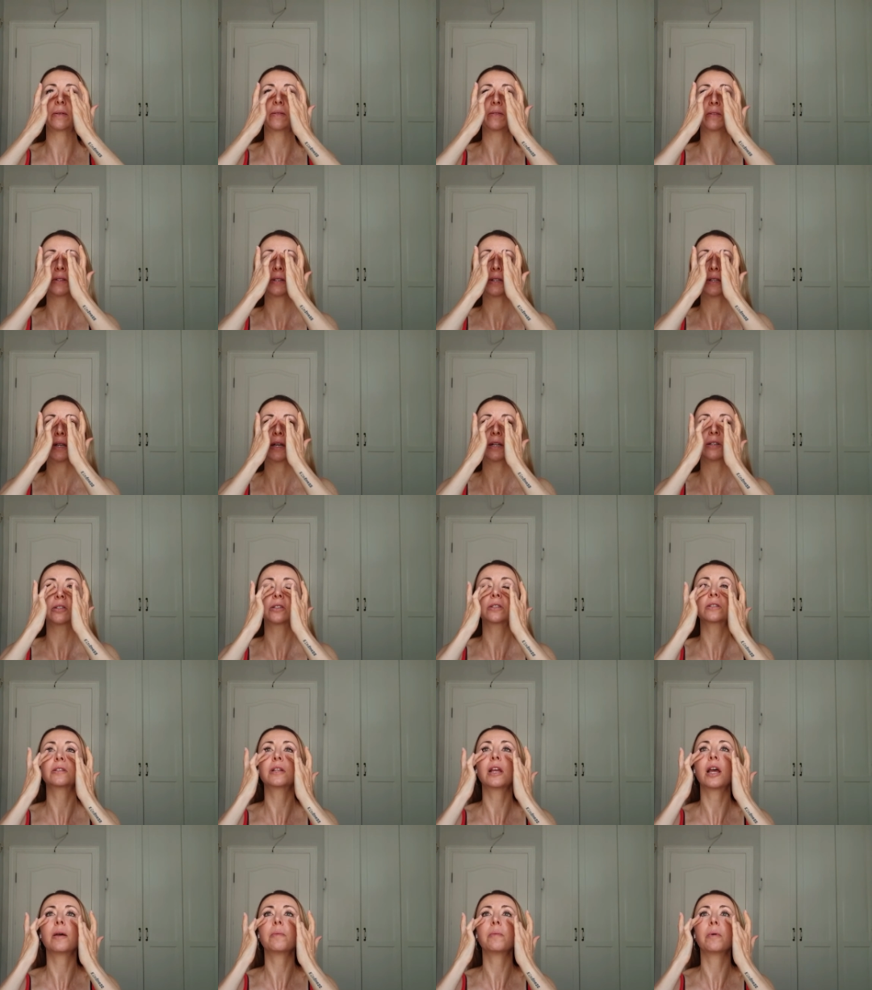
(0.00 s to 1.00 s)
obviously. I
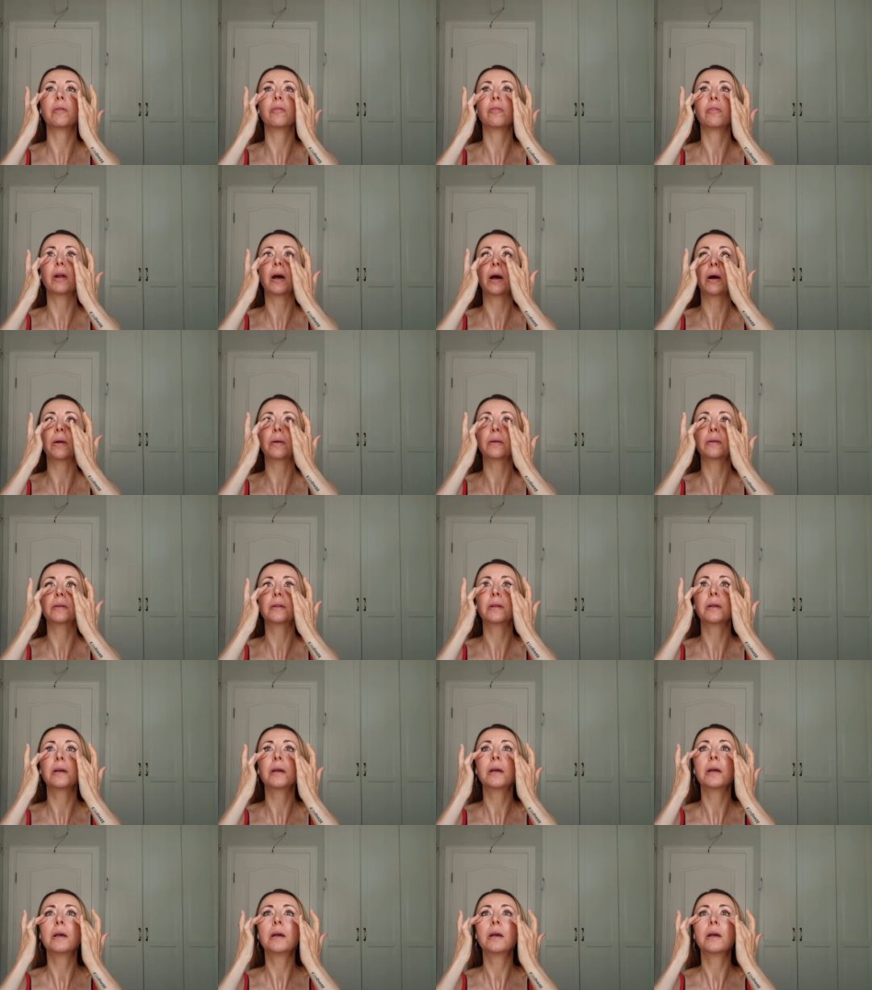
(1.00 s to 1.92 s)
just dab around,